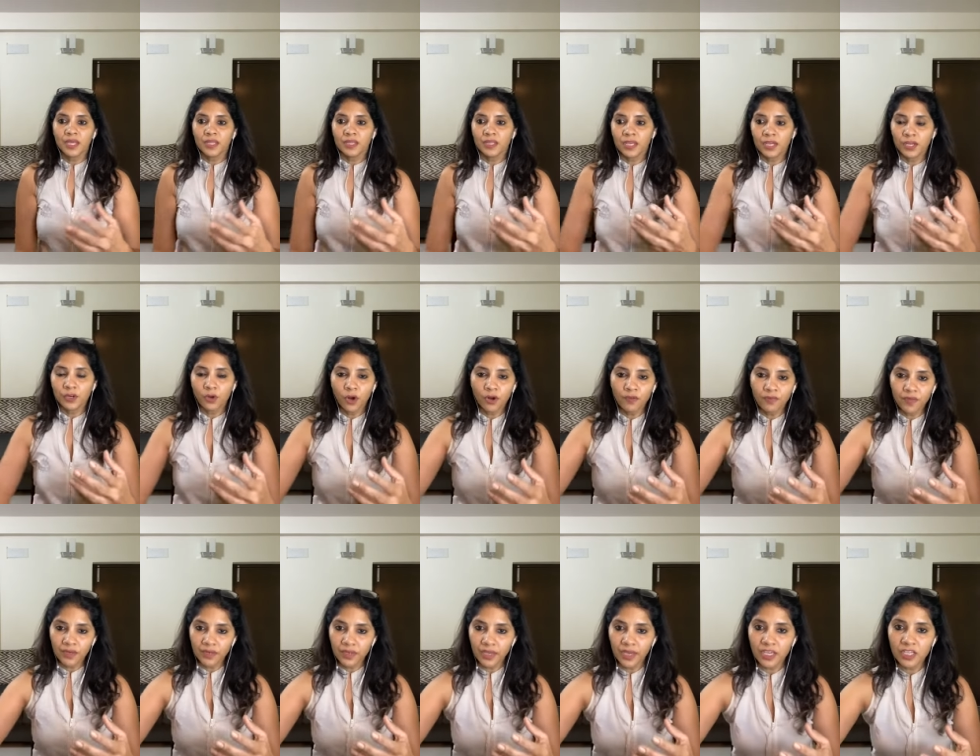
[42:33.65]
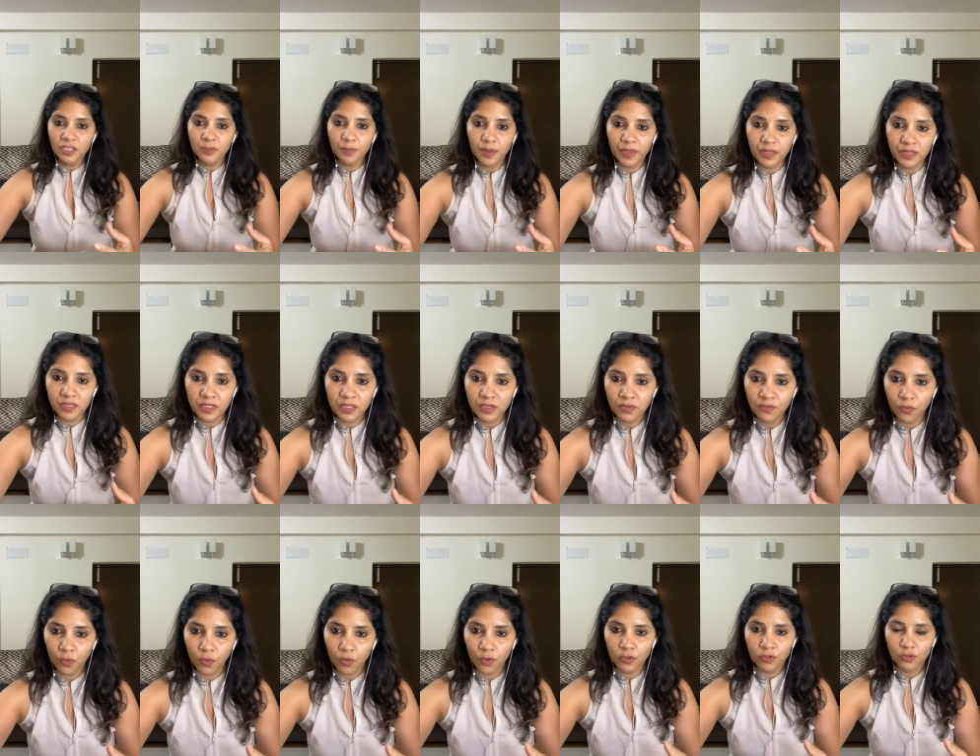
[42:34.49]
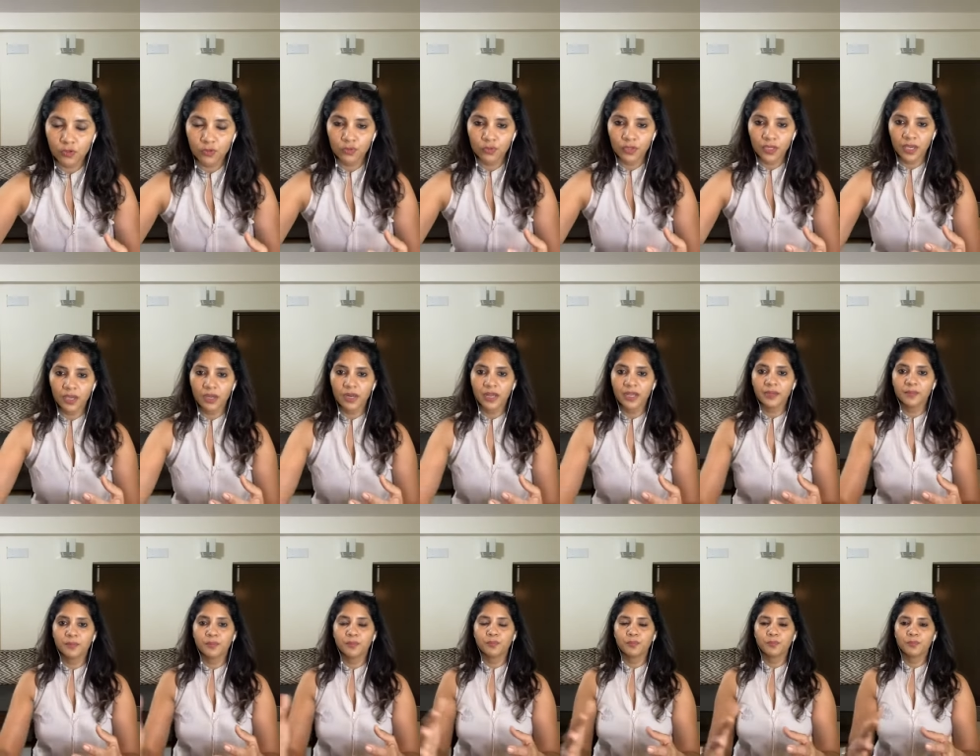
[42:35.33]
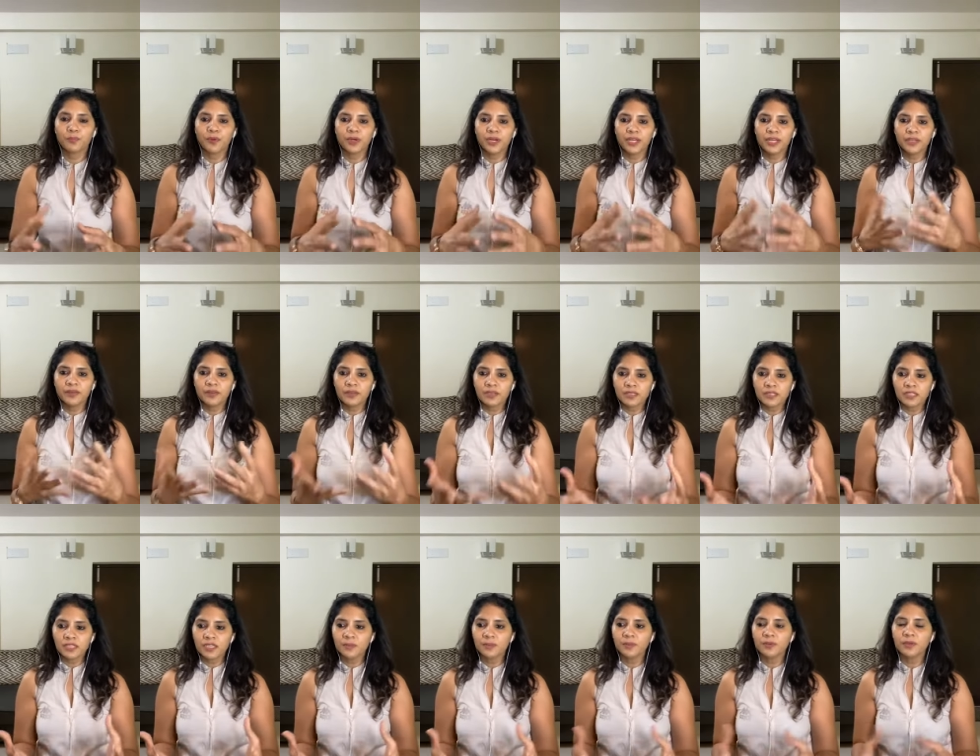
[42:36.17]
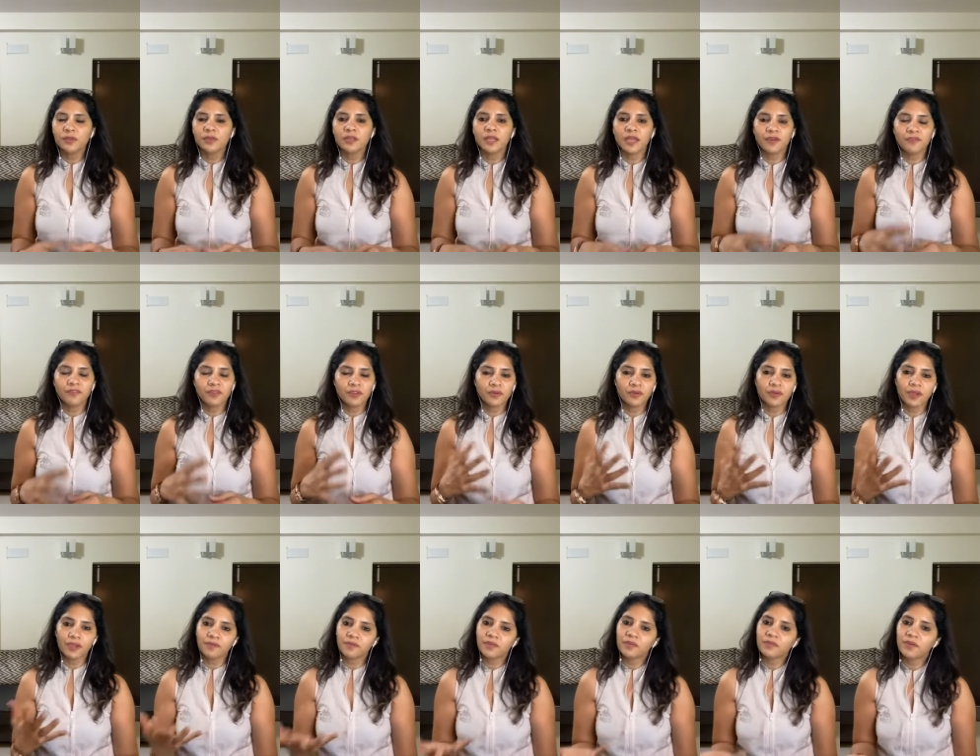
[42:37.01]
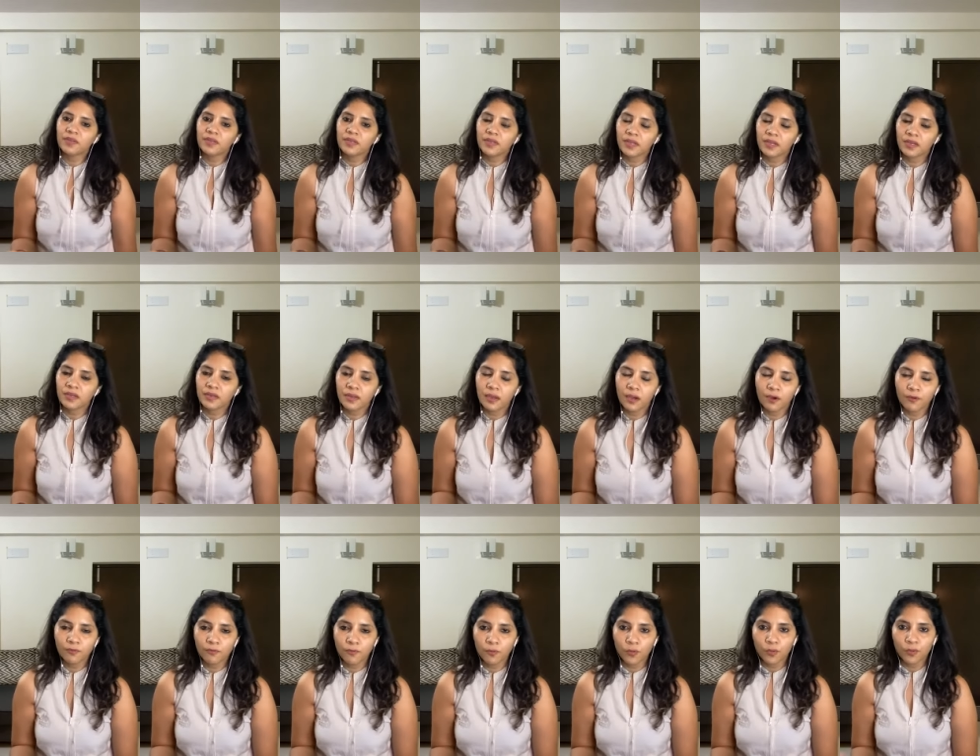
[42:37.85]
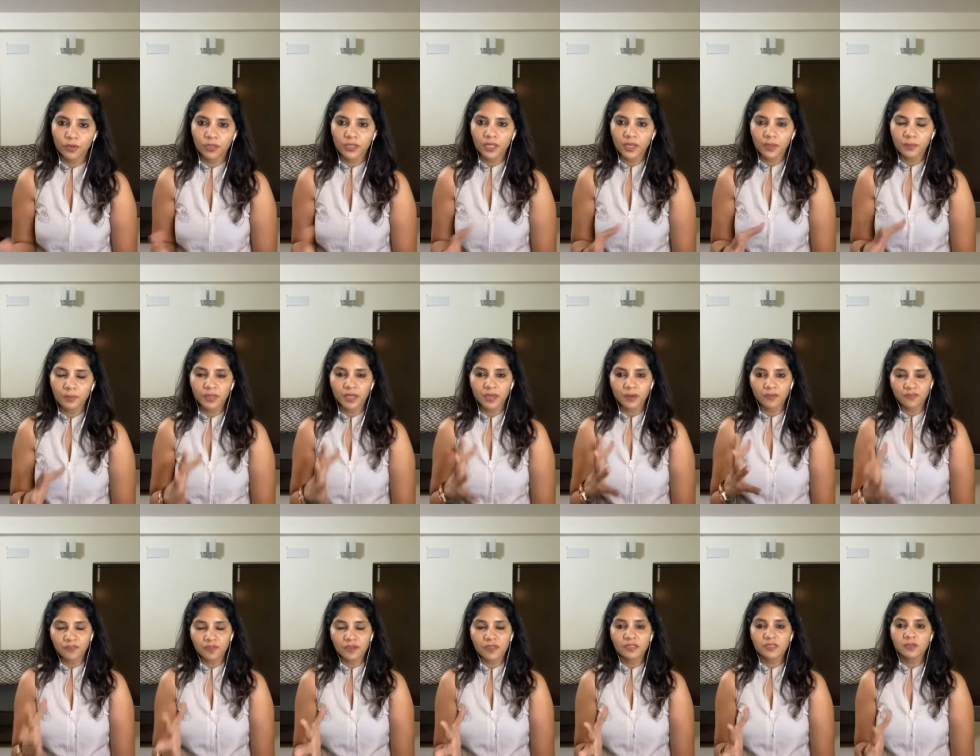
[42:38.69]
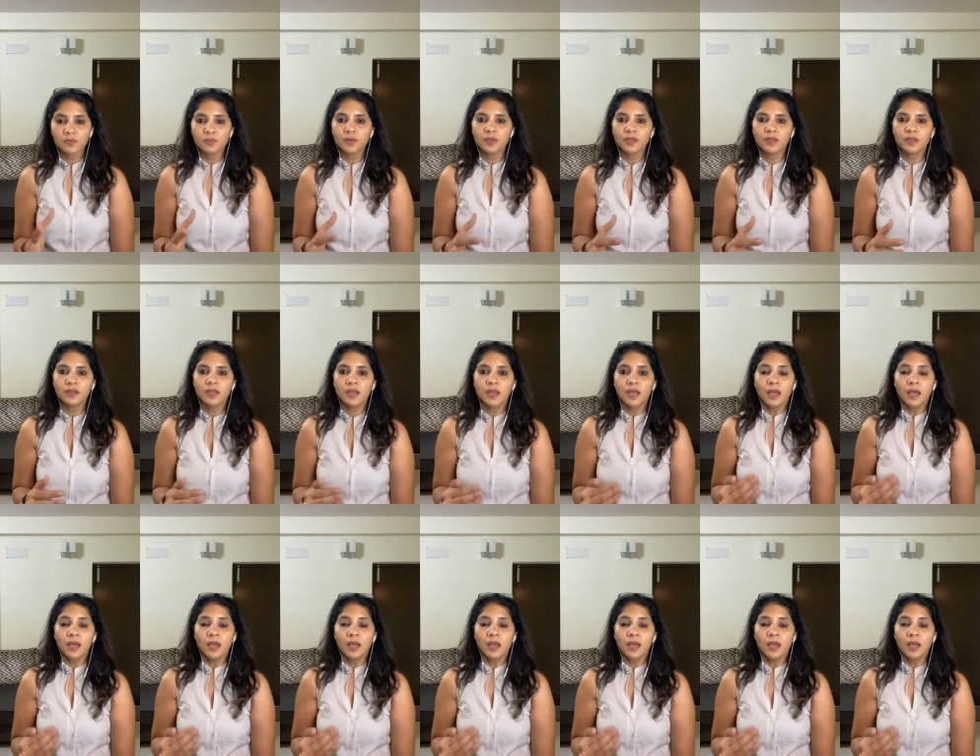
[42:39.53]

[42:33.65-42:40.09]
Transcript: they are not very expensive also they are like pretty reasonable every everyone can afford them they are feasible